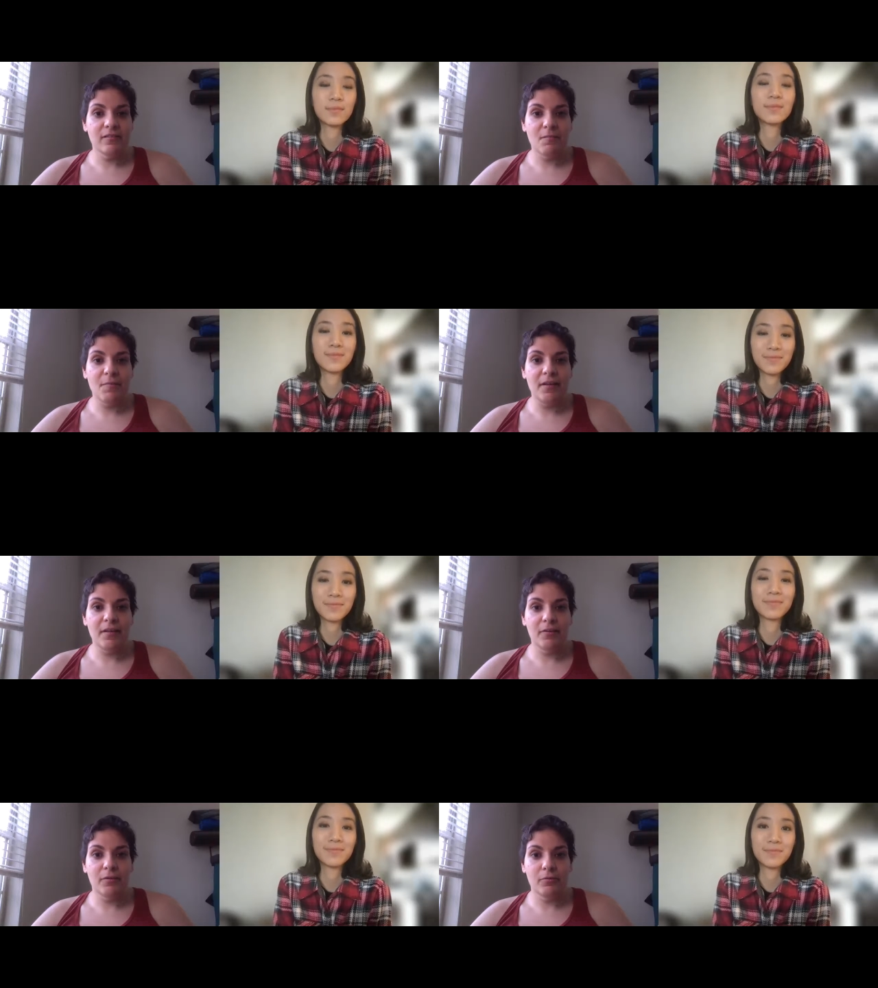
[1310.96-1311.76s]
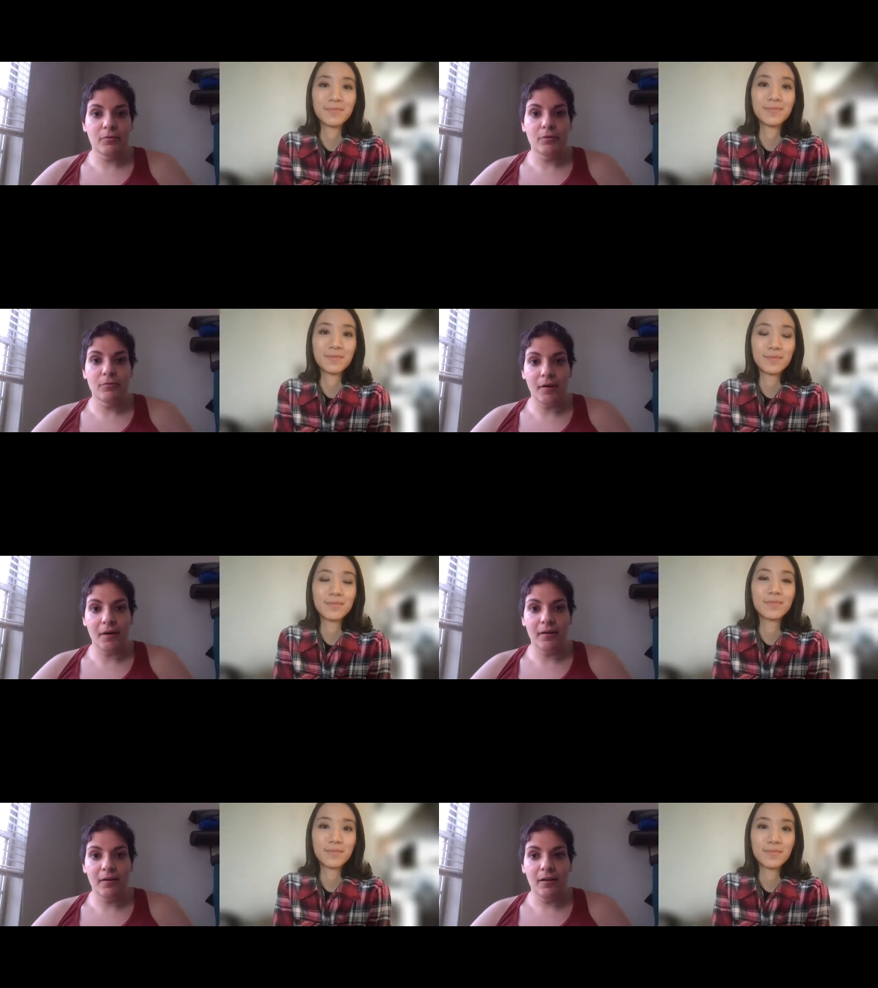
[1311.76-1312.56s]
Speaker 1: depending on who you
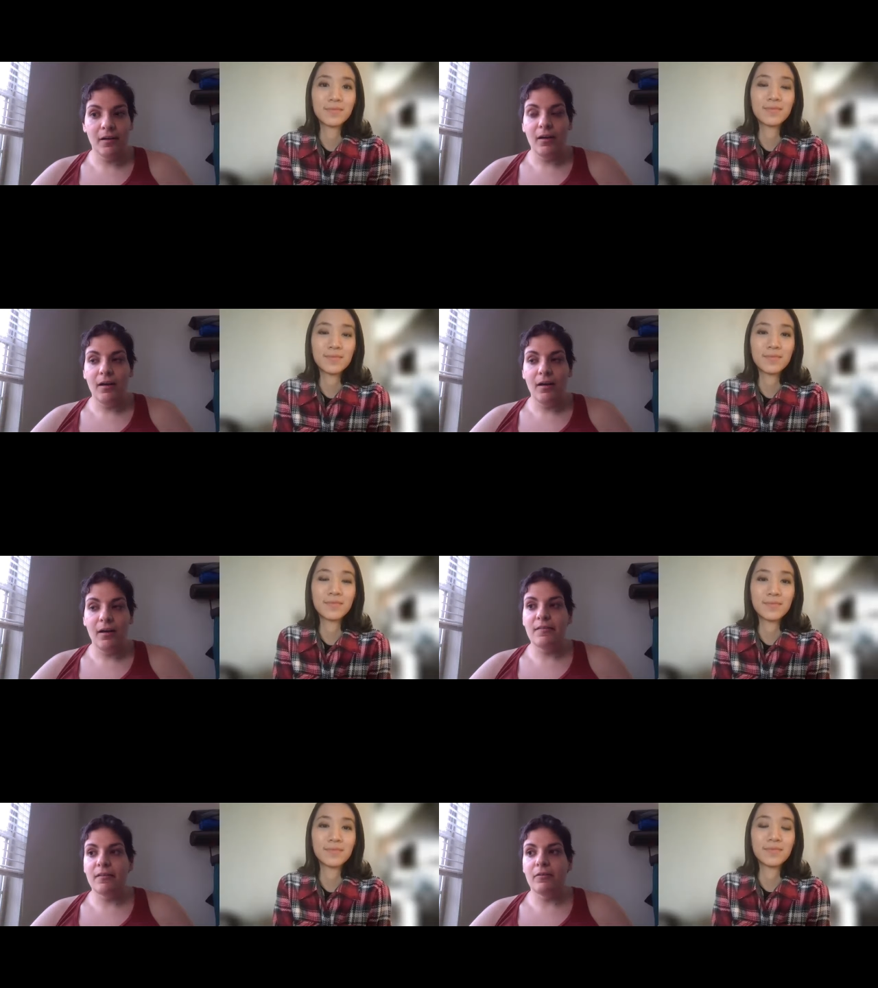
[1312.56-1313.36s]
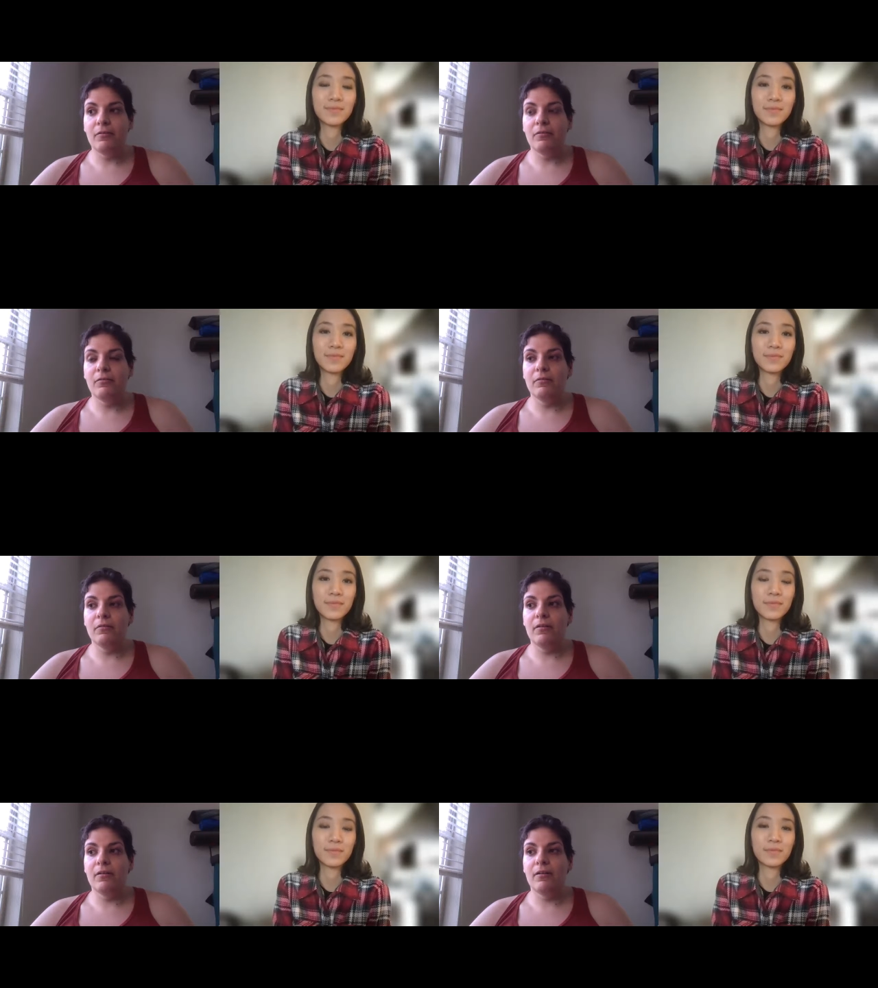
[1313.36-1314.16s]
are Mm. So,
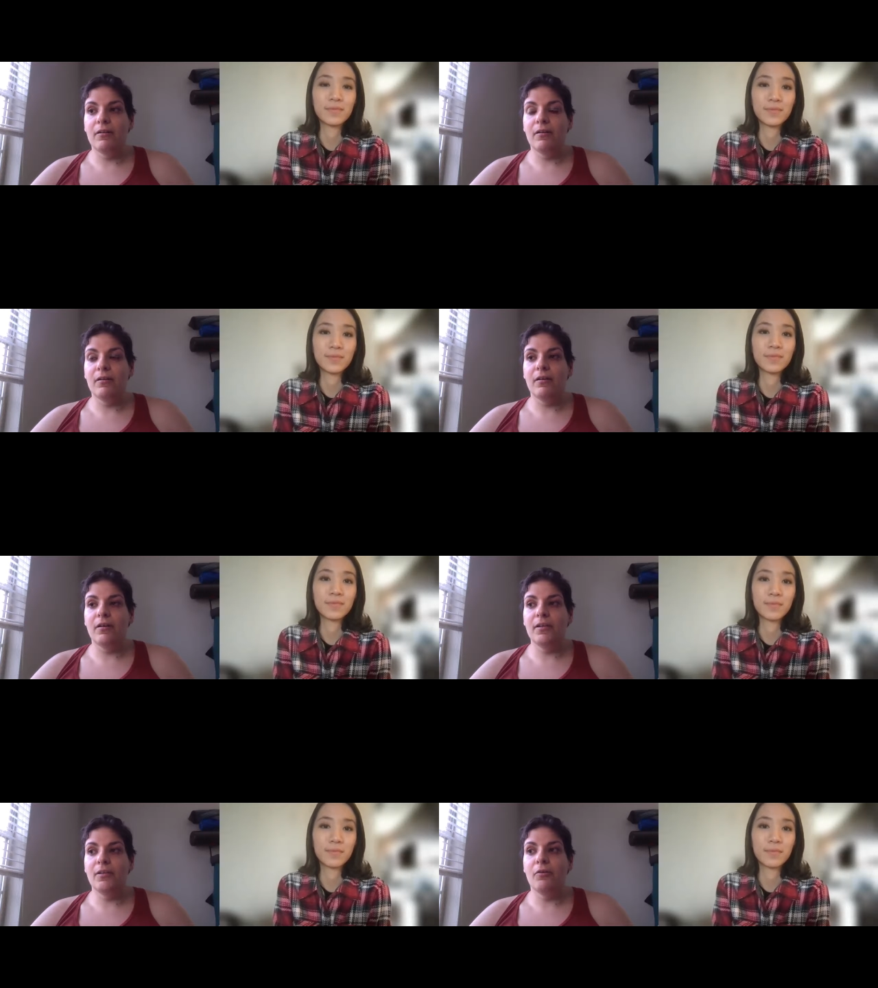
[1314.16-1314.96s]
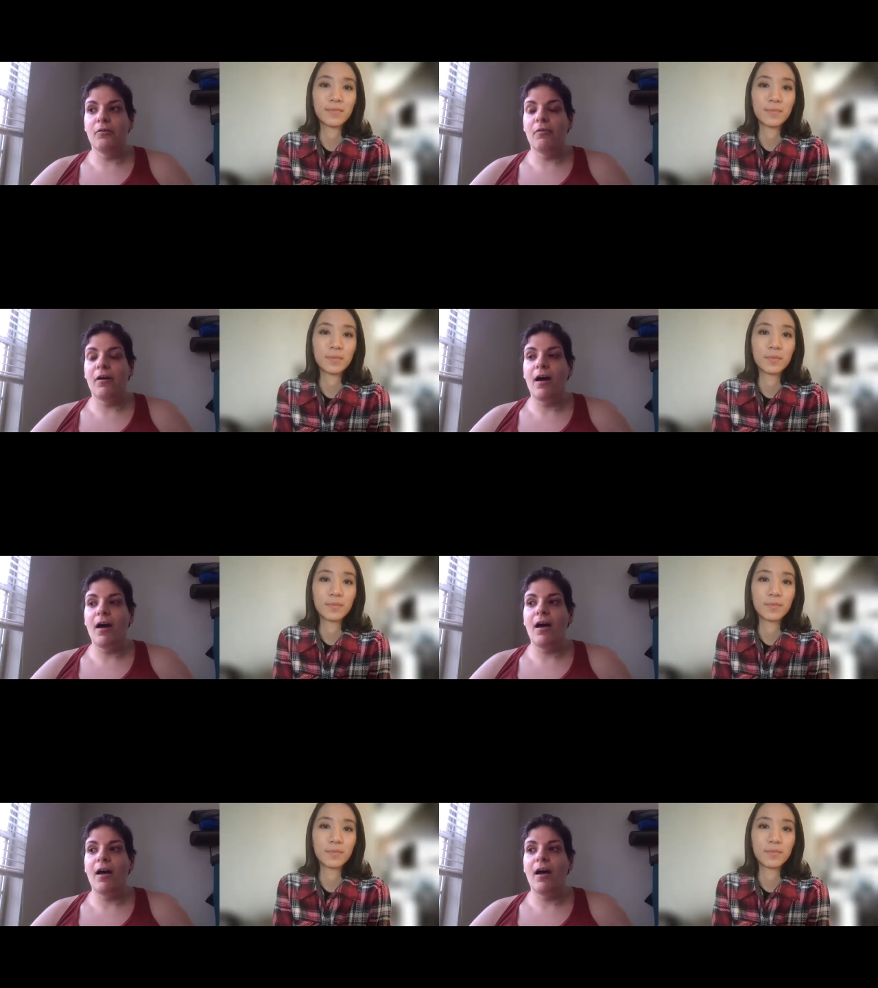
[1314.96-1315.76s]
you know,
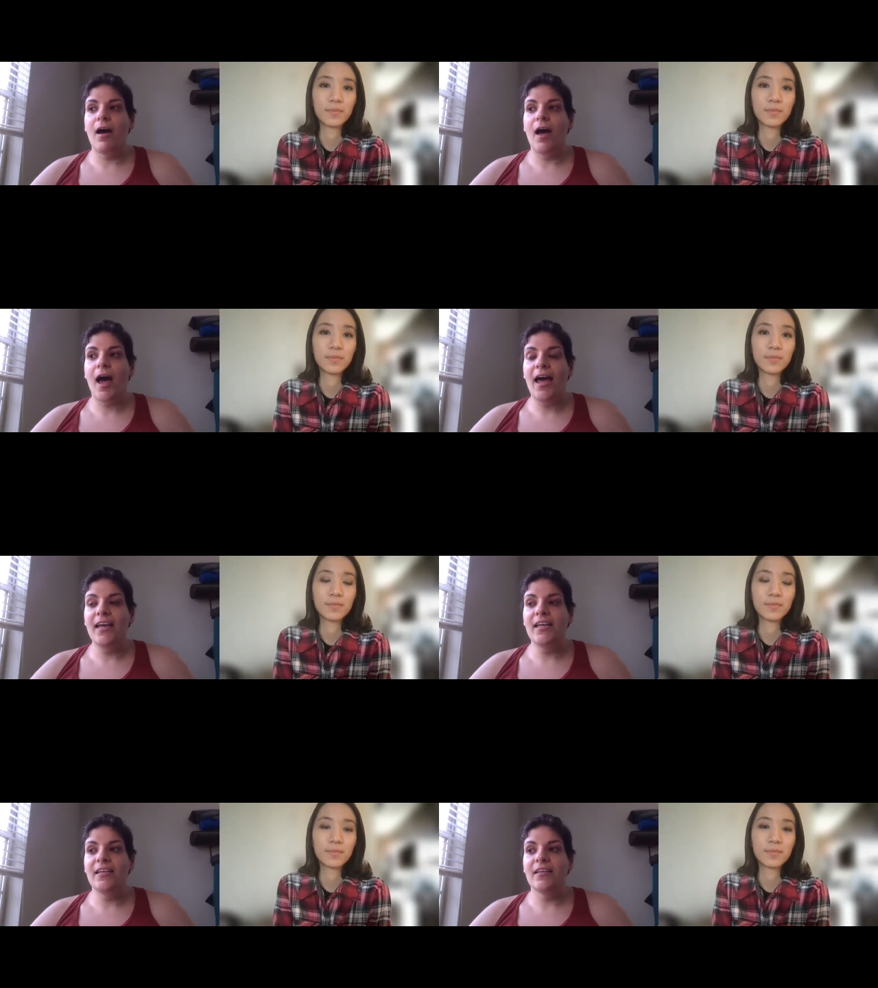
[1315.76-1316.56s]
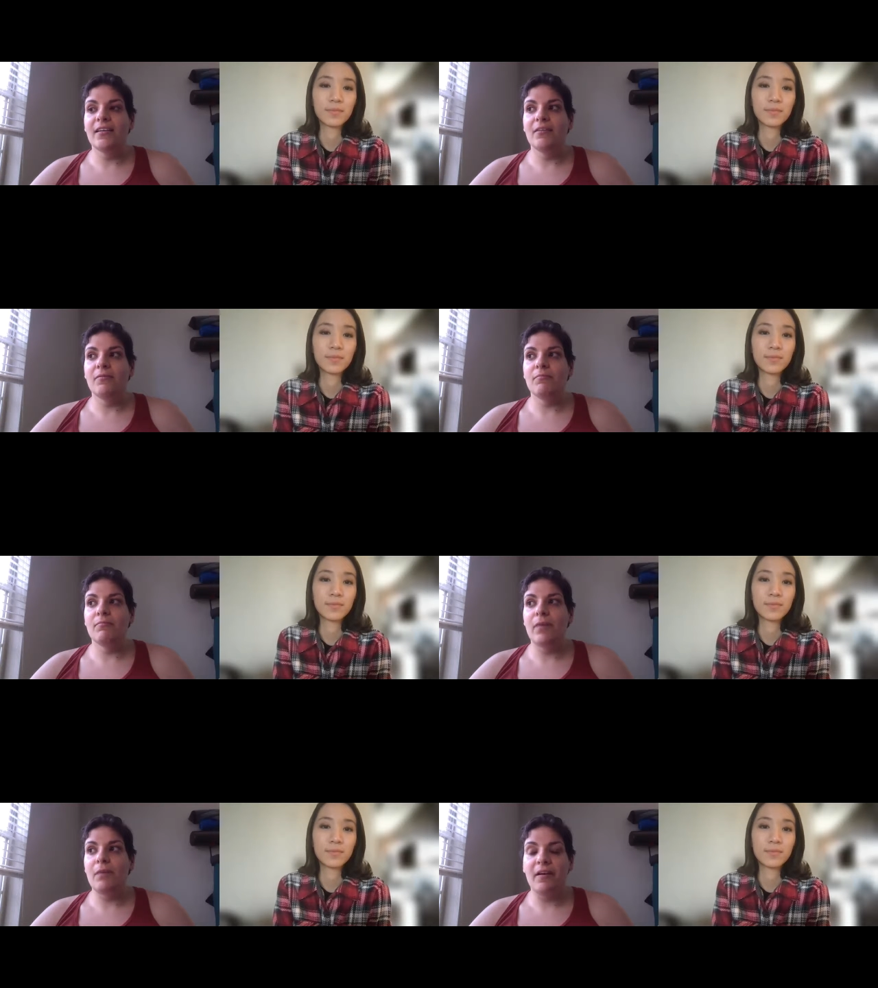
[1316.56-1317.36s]
I,
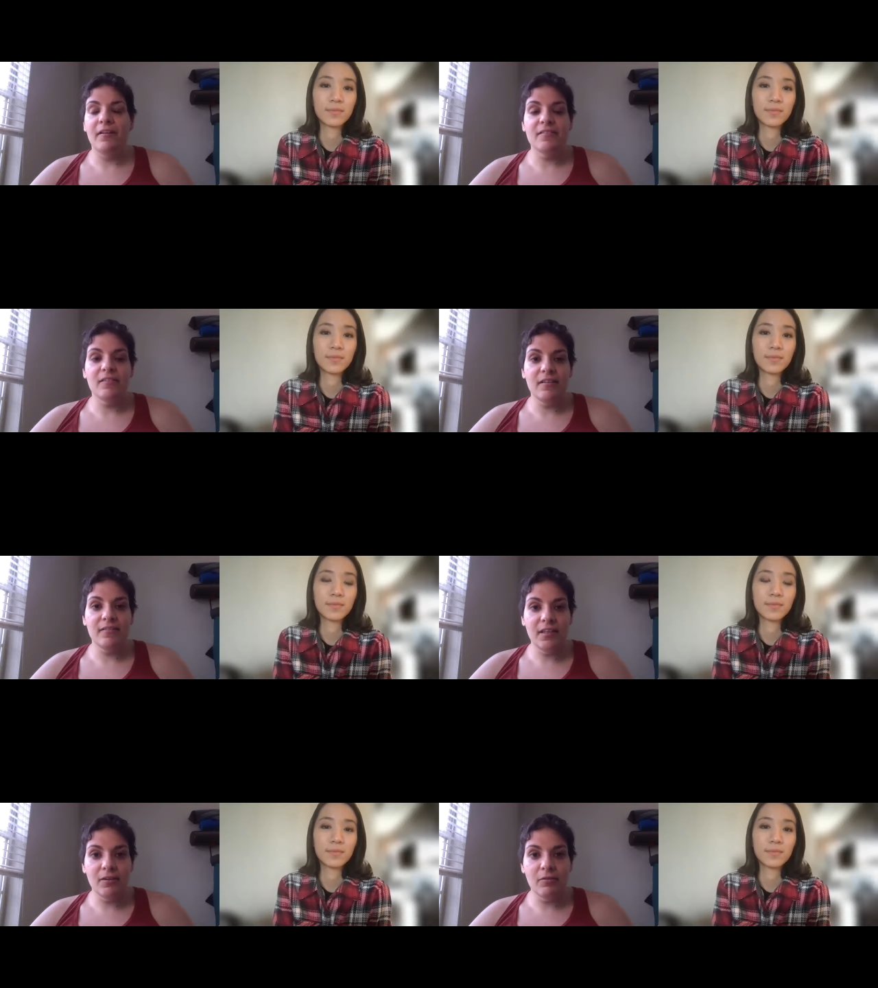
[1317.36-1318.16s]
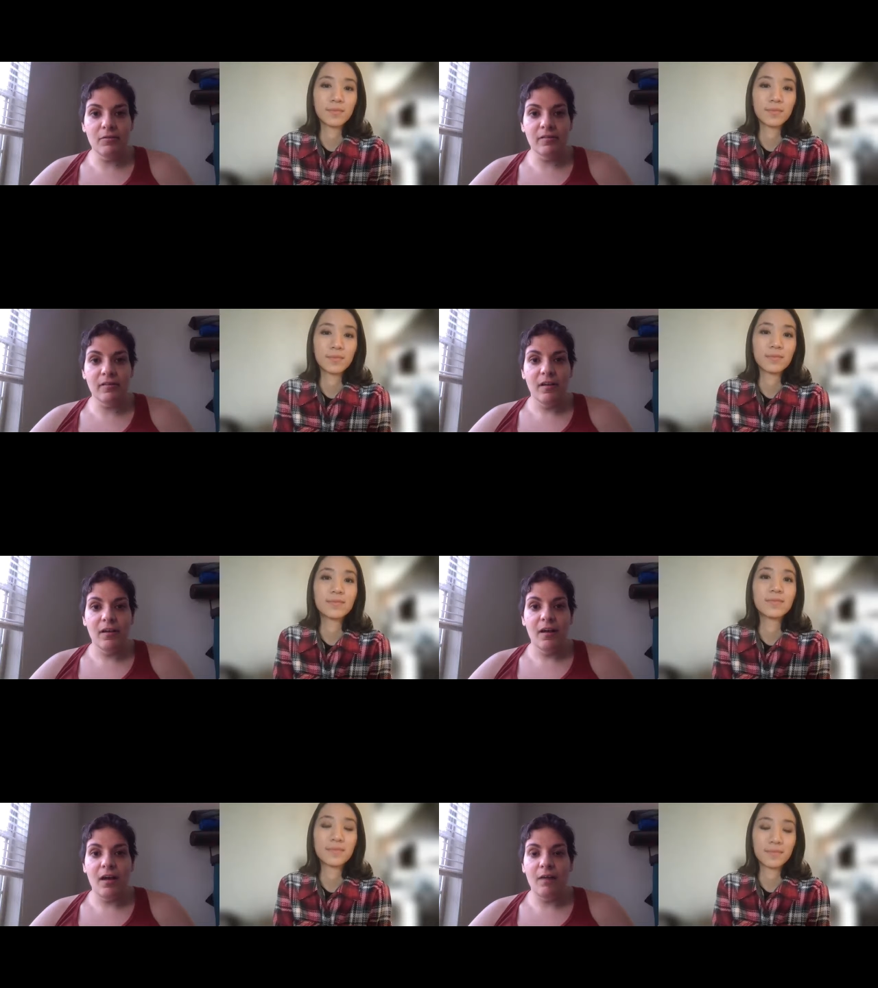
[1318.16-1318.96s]
my parents are Latinos,
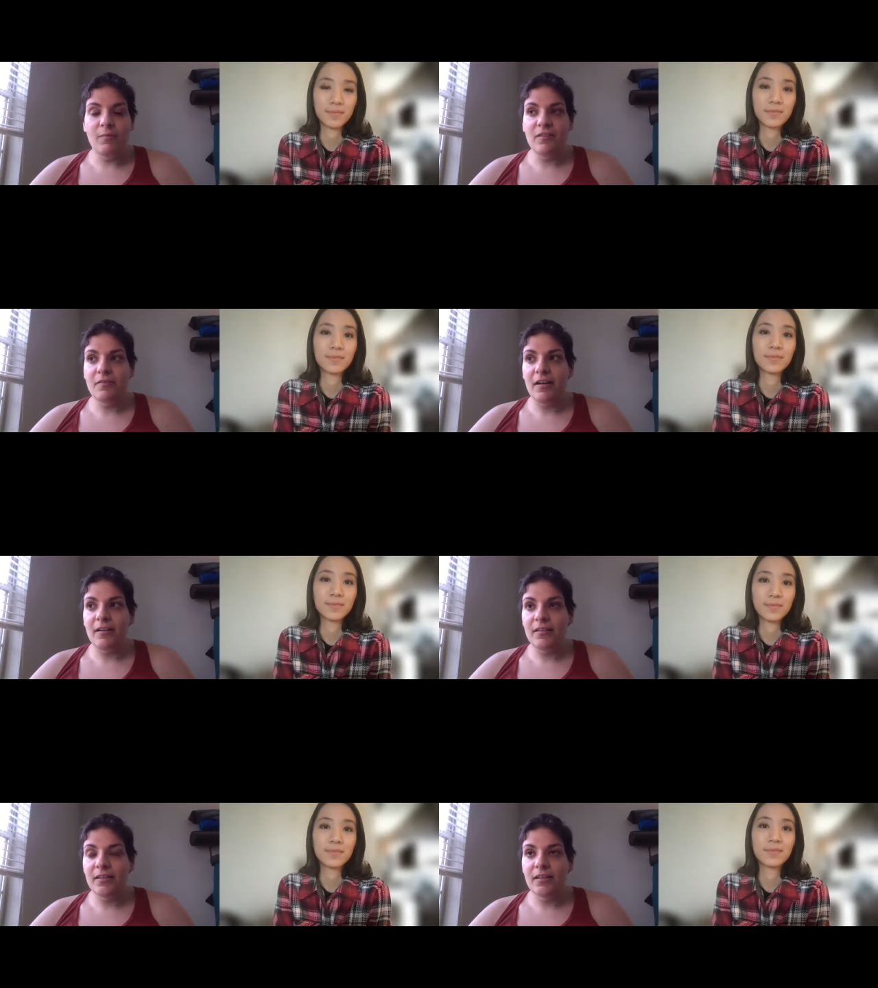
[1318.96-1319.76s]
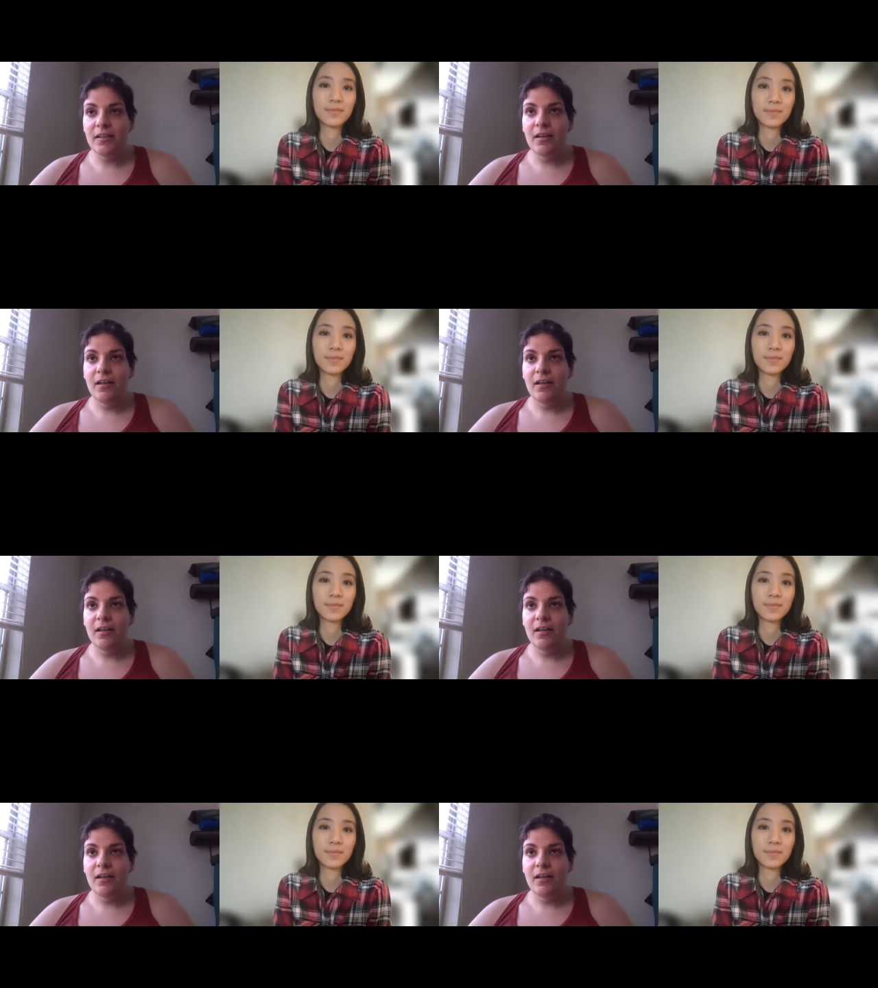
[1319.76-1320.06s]
I'm Israeli,